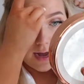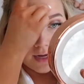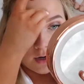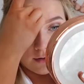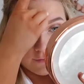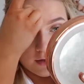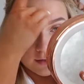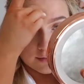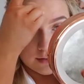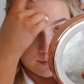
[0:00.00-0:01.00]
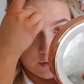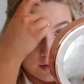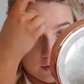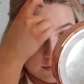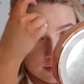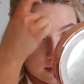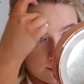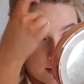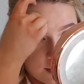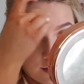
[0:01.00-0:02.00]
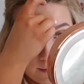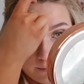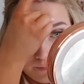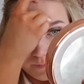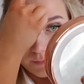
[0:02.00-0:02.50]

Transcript: I couldn't fall asleep without sucking my thumb.